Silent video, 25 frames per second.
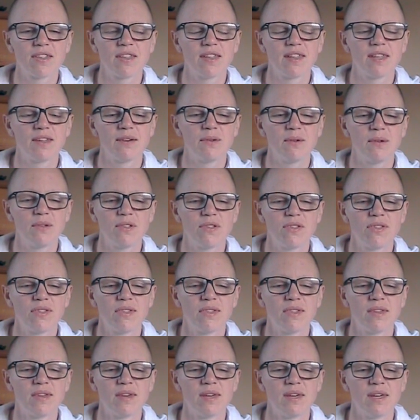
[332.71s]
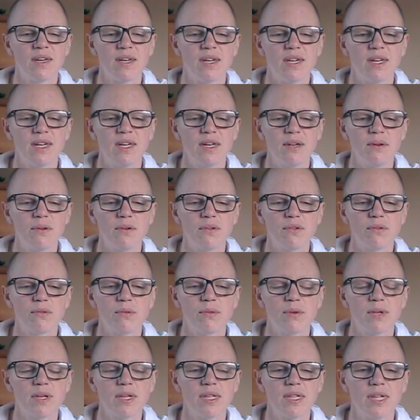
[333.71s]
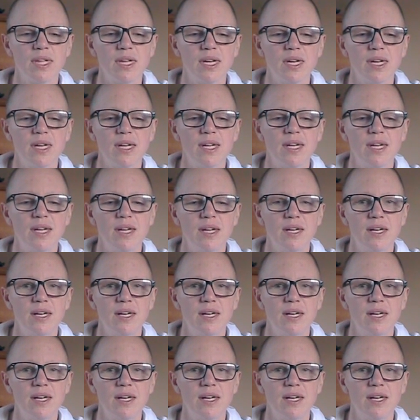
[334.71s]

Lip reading: and it was really